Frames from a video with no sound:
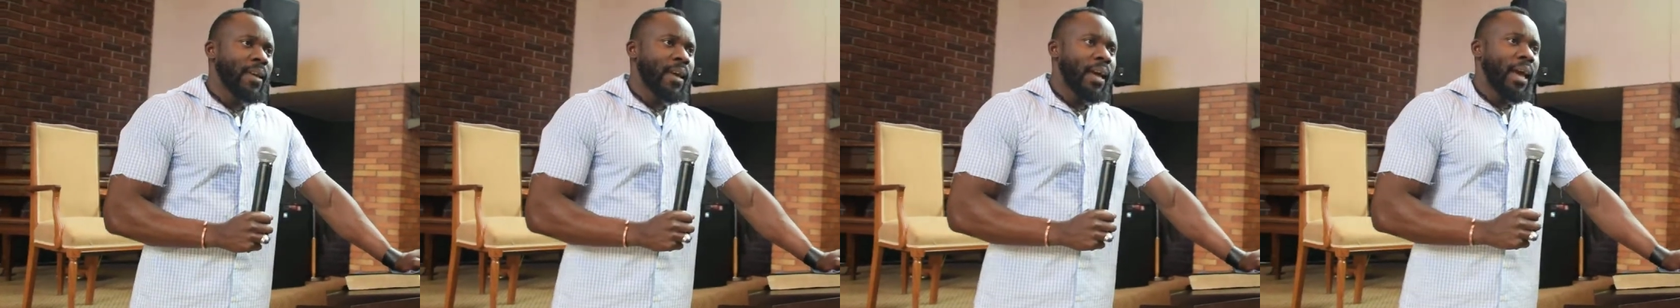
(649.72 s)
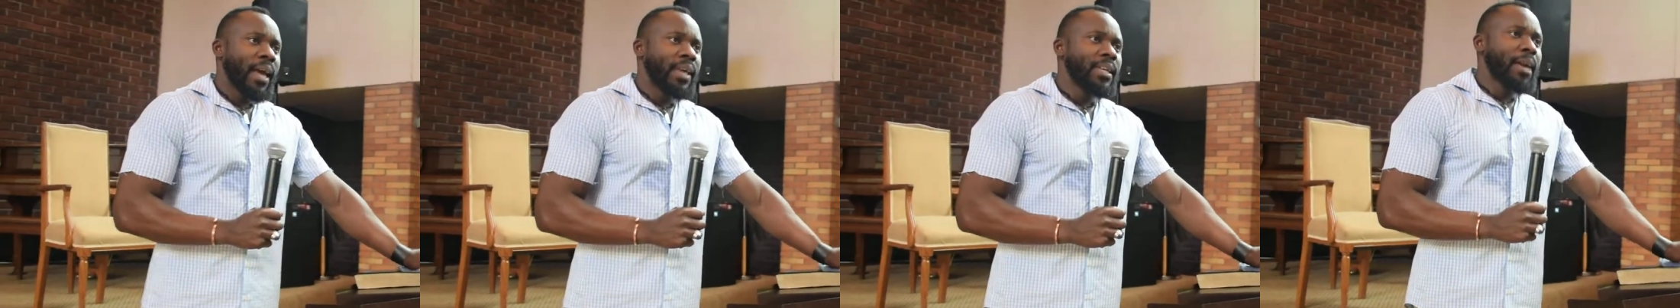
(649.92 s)

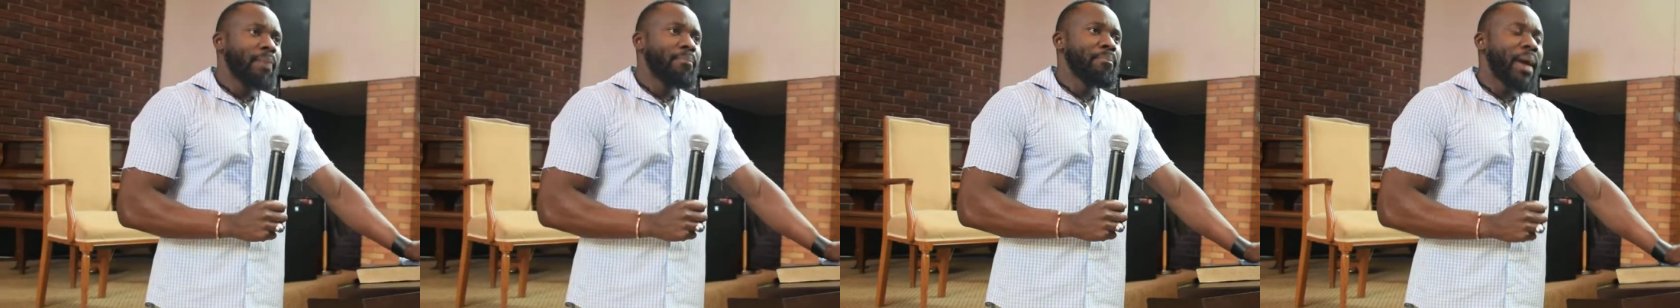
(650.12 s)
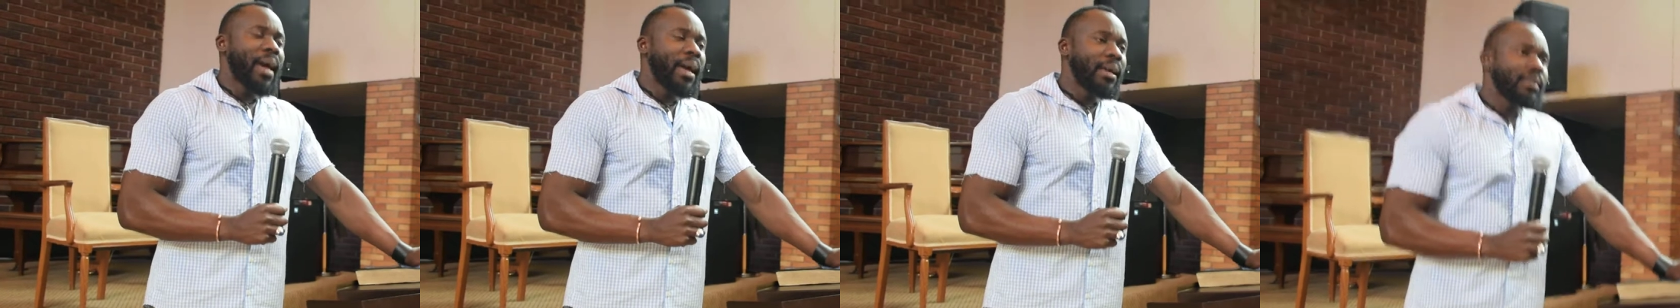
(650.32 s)
And a
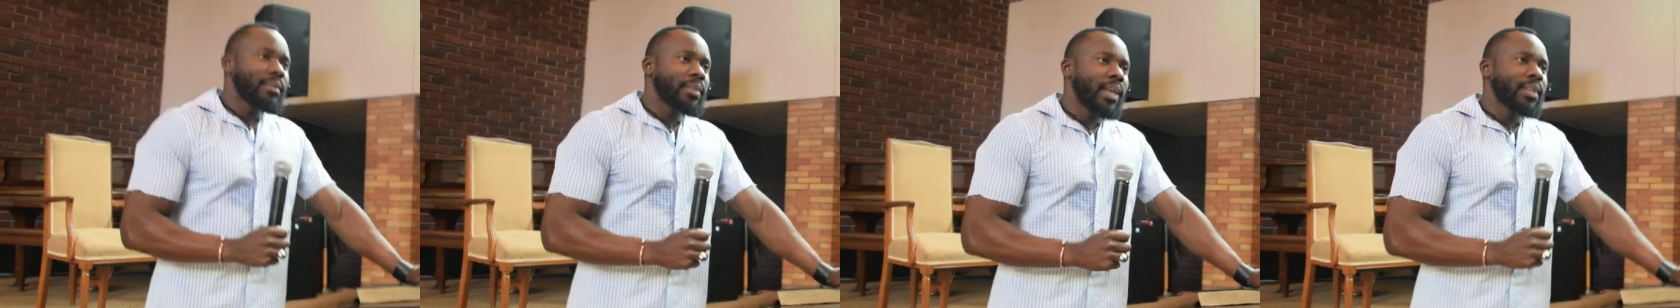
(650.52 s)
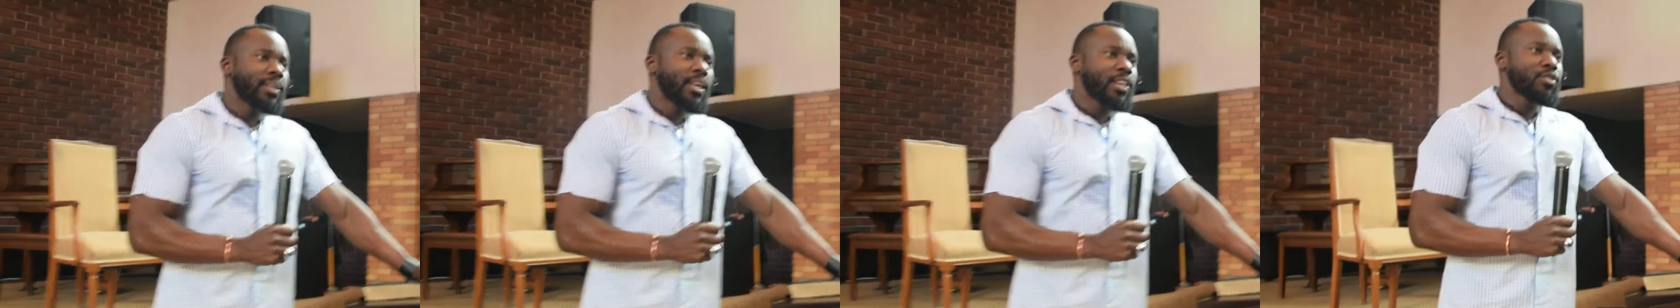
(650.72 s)
man
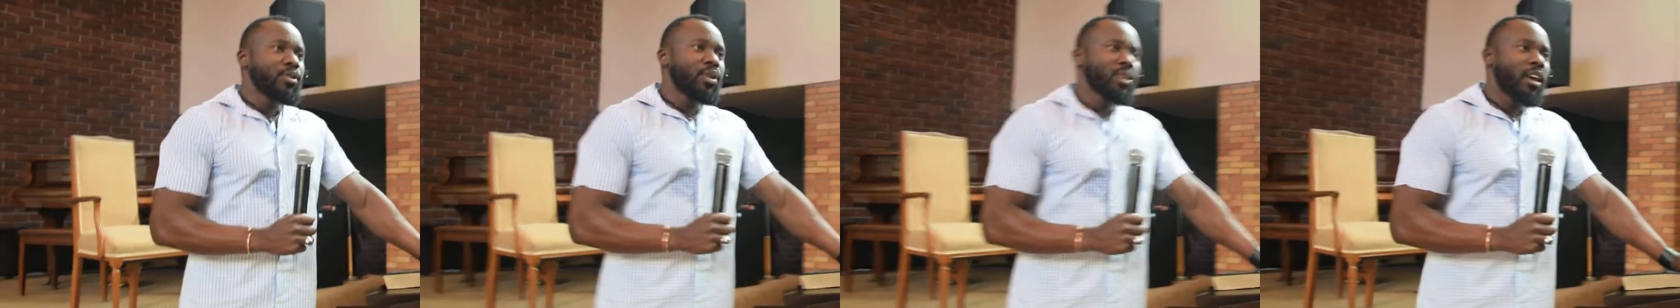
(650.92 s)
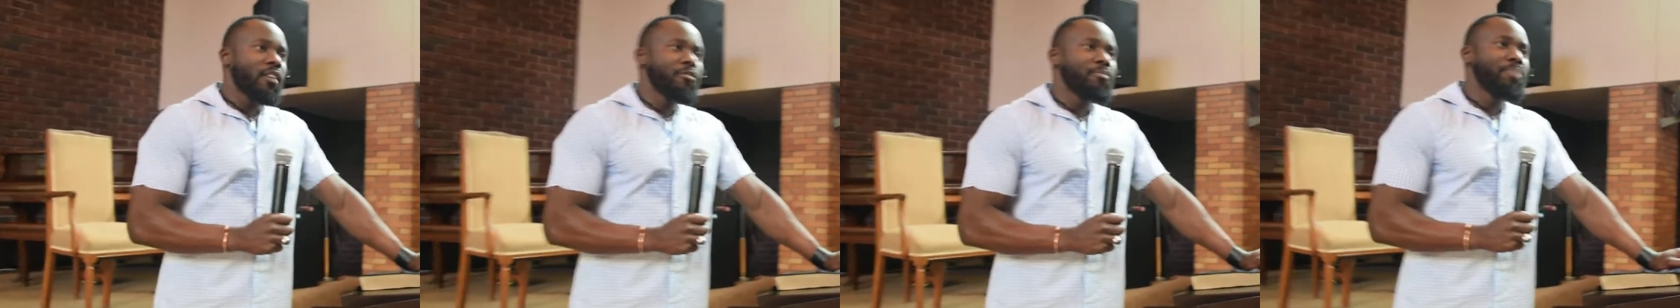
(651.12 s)
that does
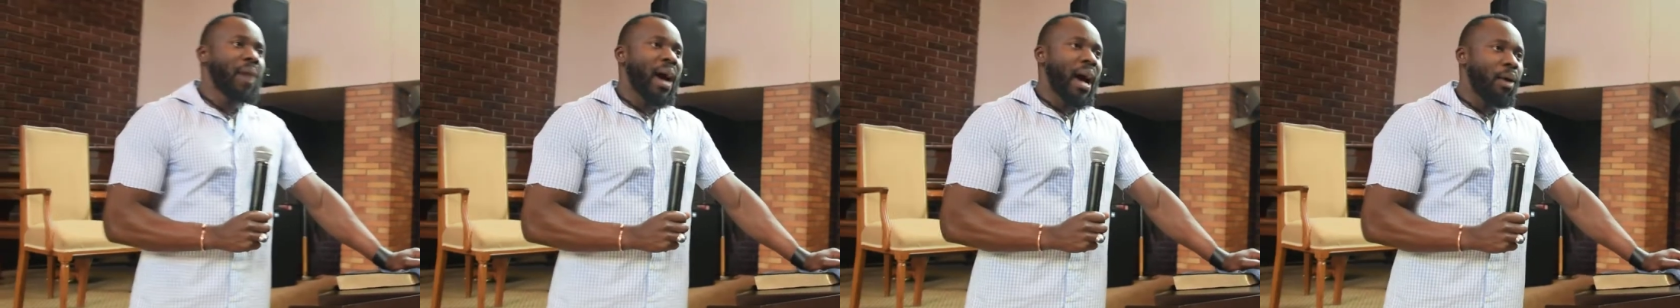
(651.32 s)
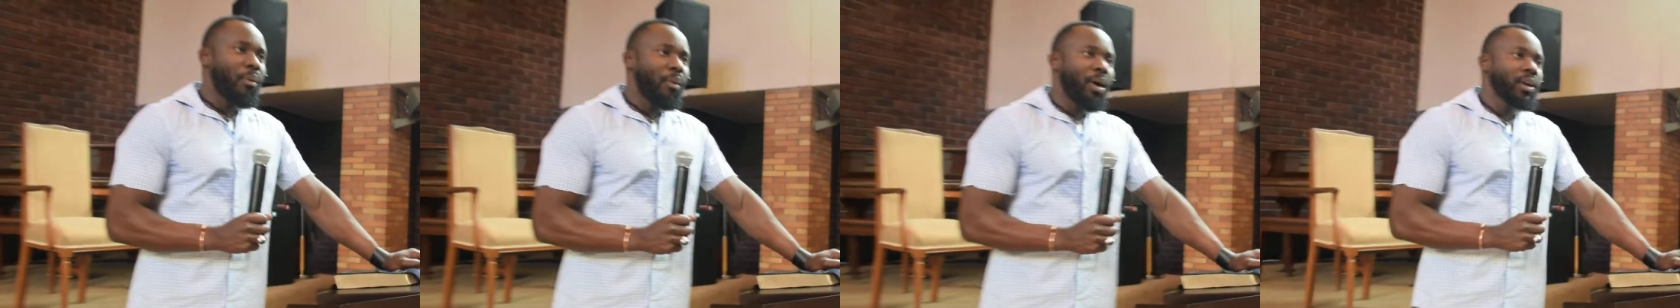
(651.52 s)
not have
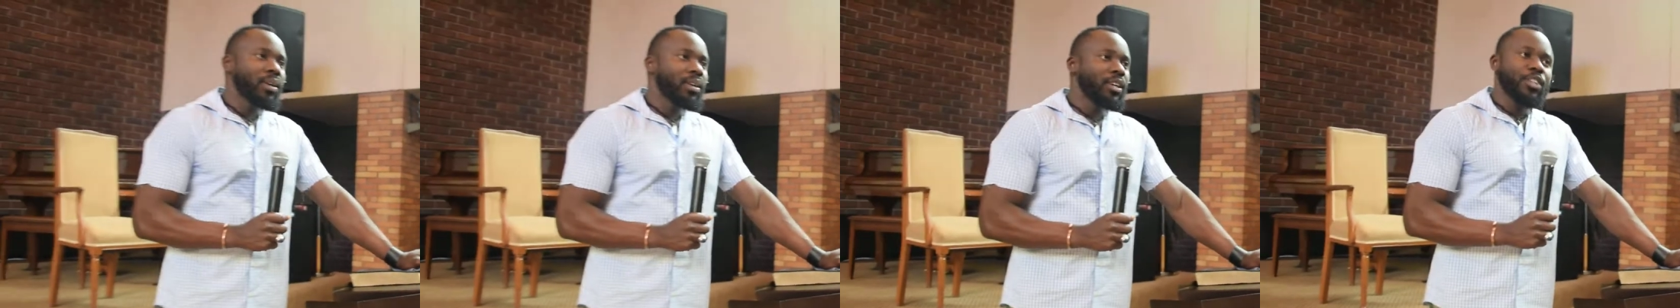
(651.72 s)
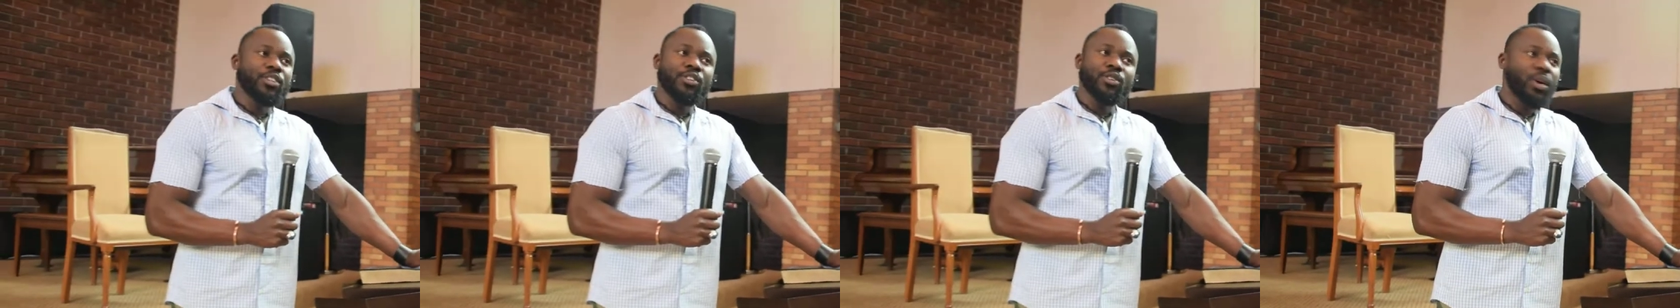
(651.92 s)
power
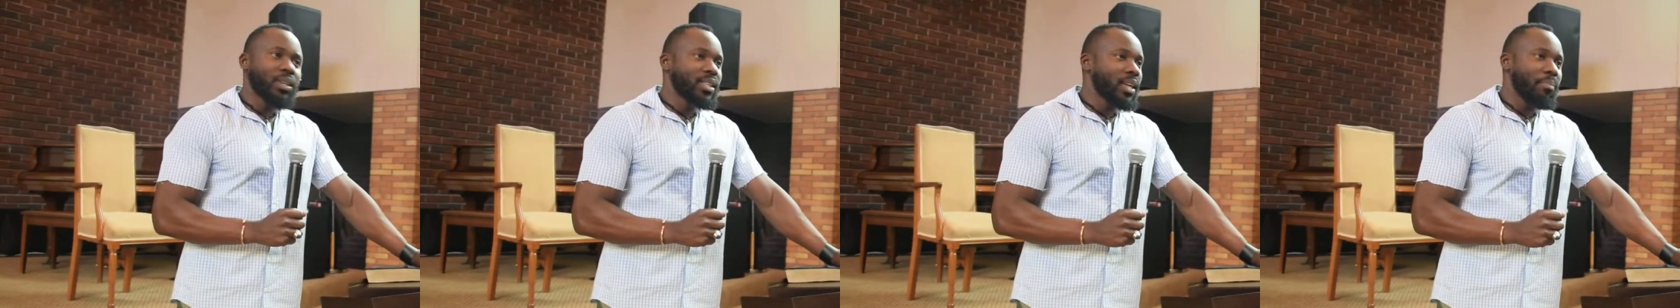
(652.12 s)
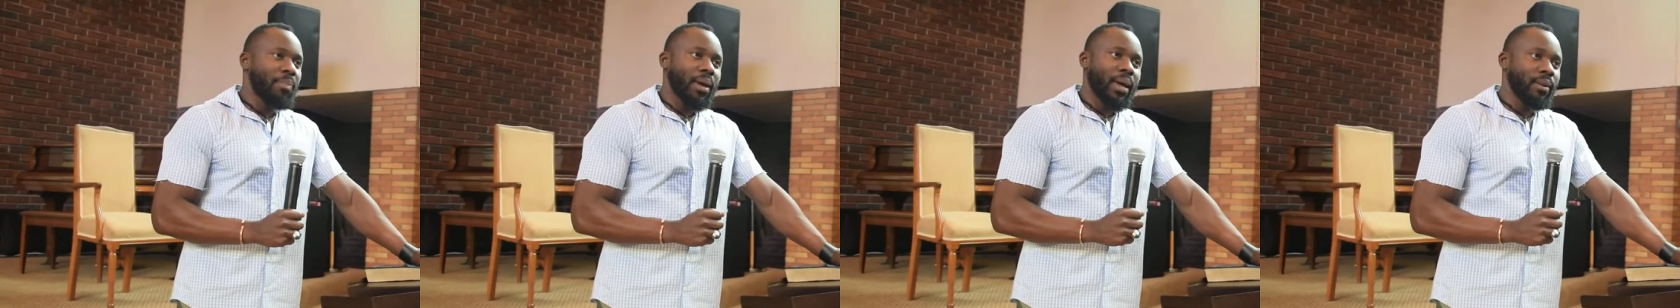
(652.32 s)
is not
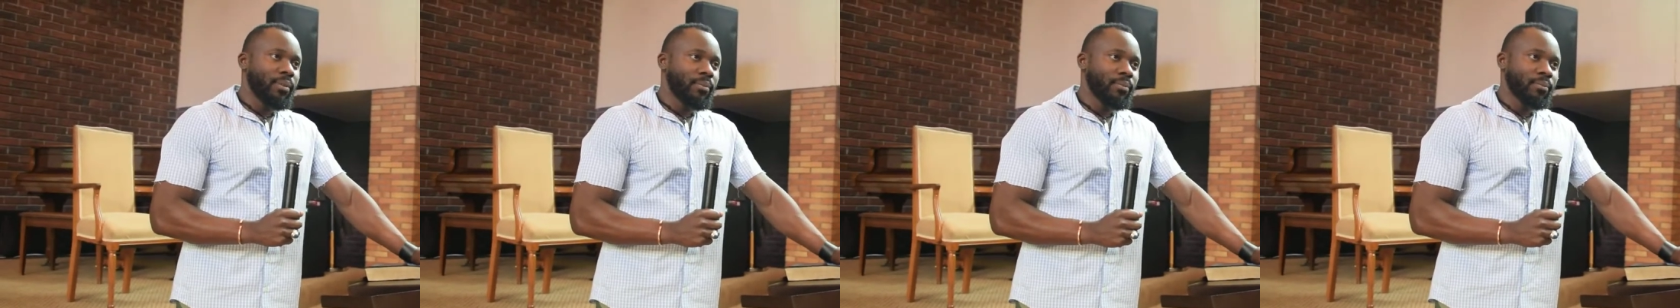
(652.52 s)
a man.